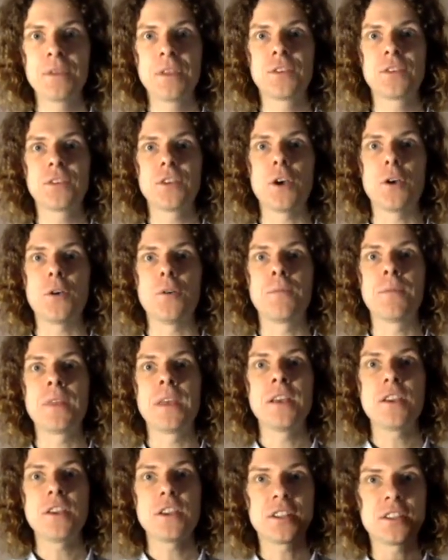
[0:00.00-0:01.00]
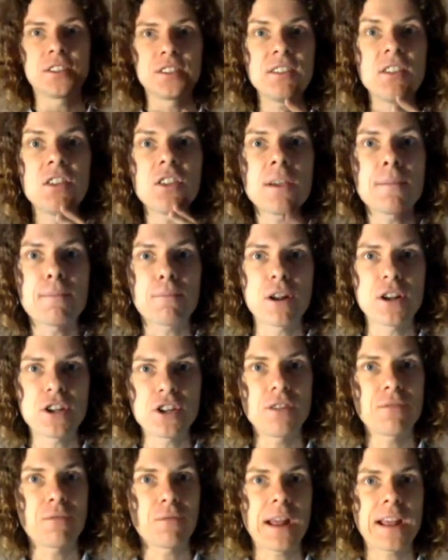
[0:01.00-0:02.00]
So you can see that the
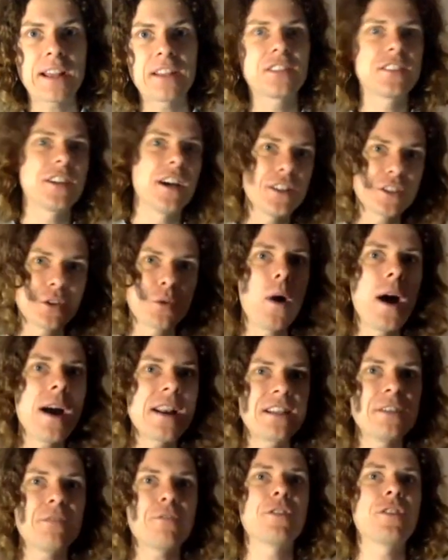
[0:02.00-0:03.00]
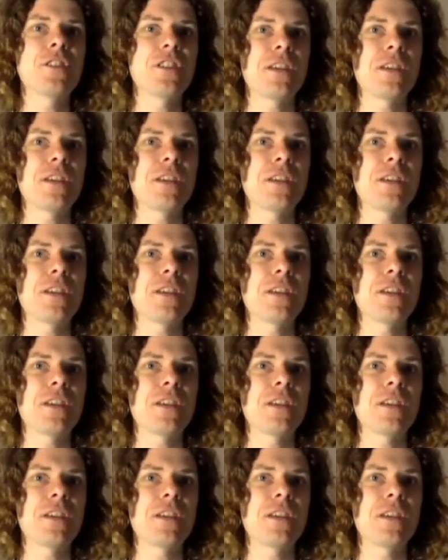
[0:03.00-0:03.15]
oppression in Frankenstein is quite different